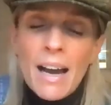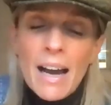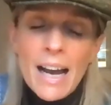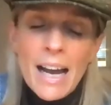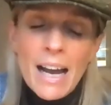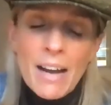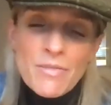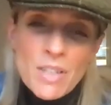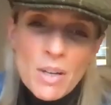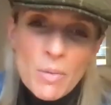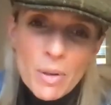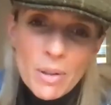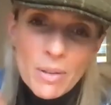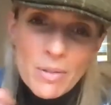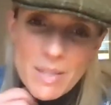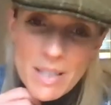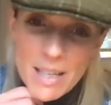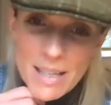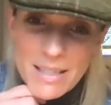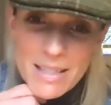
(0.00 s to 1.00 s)
I have done one
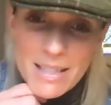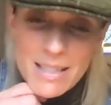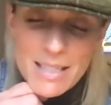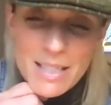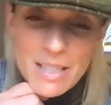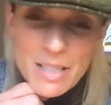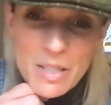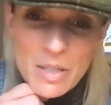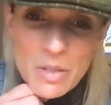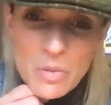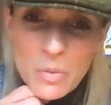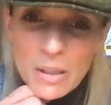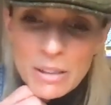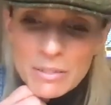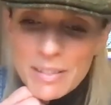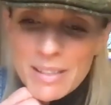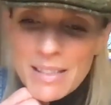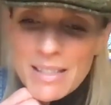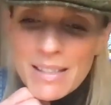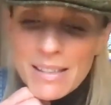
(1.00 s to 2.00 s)
on Sex and the City as well
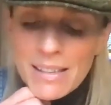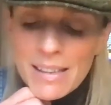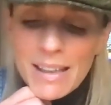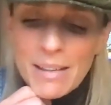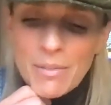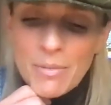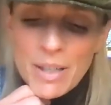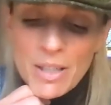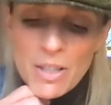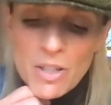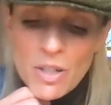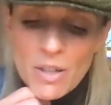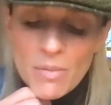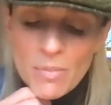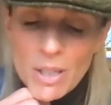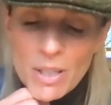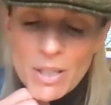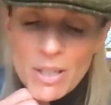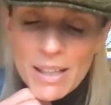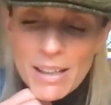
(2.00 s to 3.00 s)
recently,
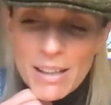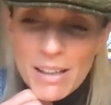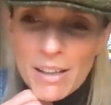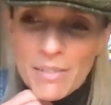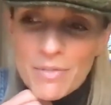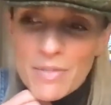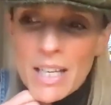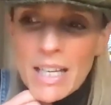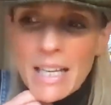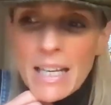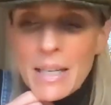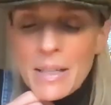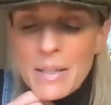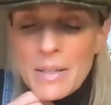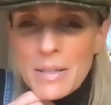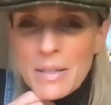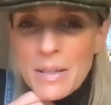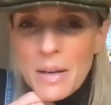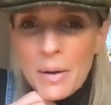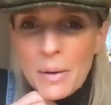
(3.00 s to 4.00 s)
which I loved.
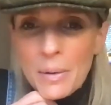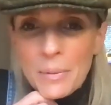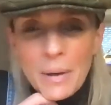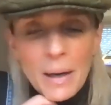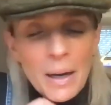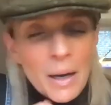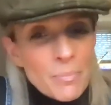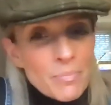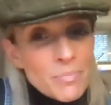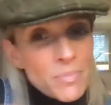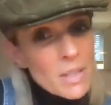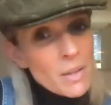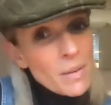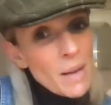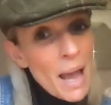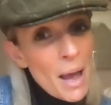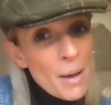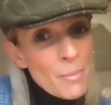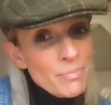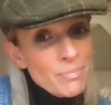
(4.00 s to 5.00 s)
So yeah,
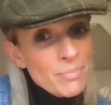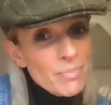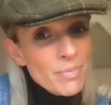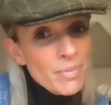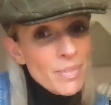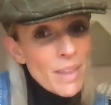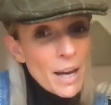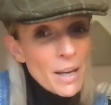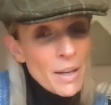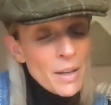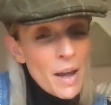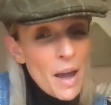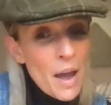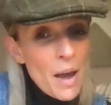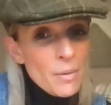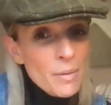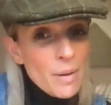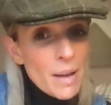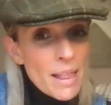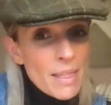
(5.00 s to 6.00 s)
there you
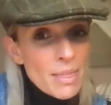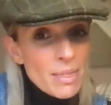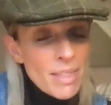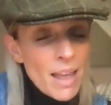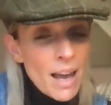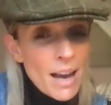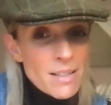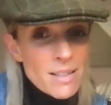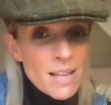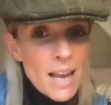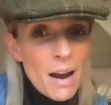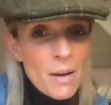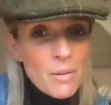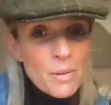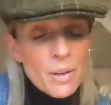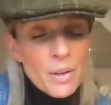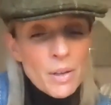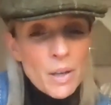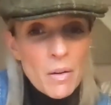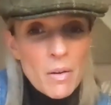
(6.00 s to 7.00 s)
go. That is how
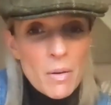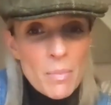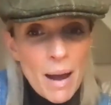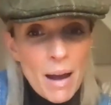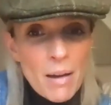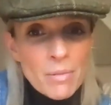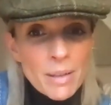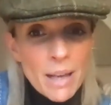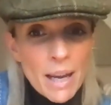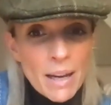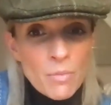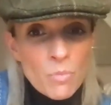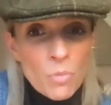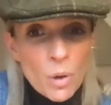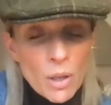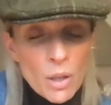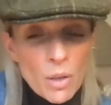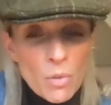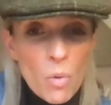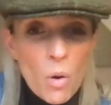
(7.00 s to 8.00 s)
you can go about getting
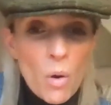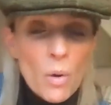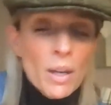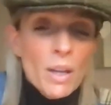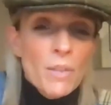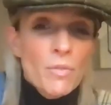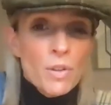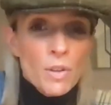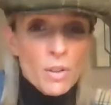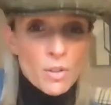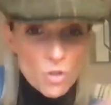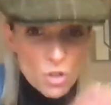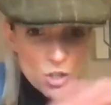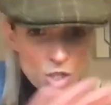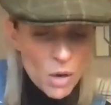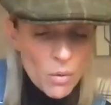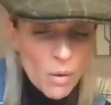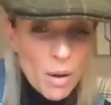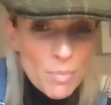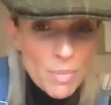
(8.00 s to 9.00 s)
what you want. If you can
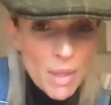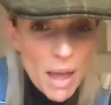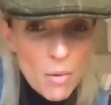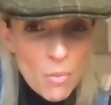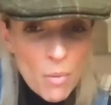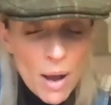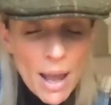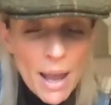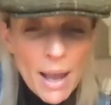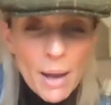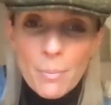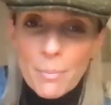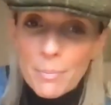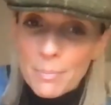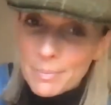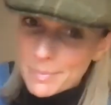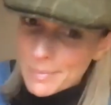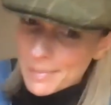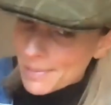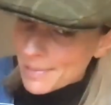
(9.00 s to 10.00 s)
show up that way,
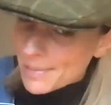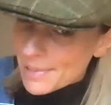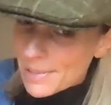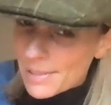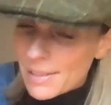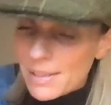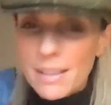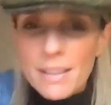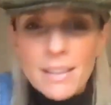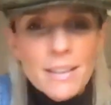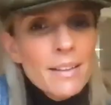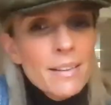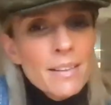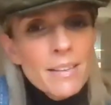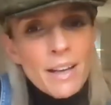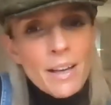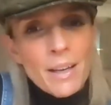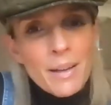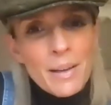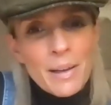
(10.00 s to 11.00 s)

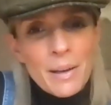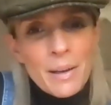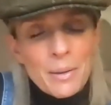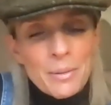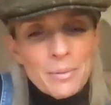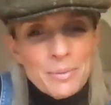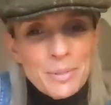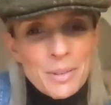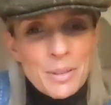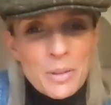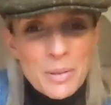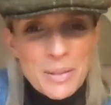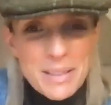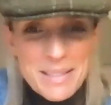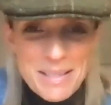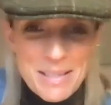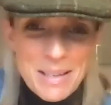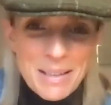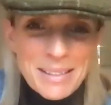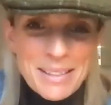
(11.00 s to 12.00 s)
there you go. You got it
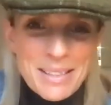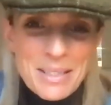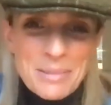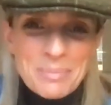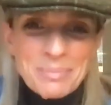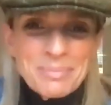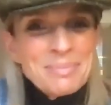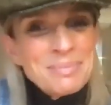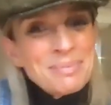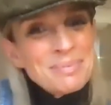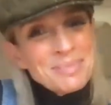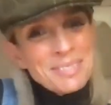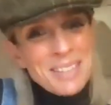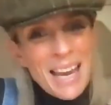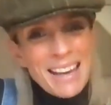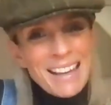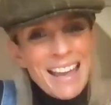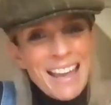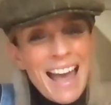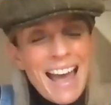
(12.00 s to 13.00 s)
sussed.
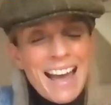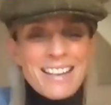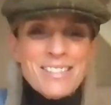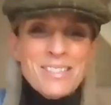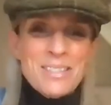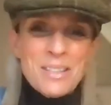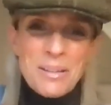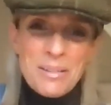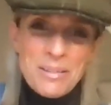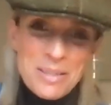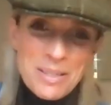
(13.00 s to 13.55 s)
Take care. See you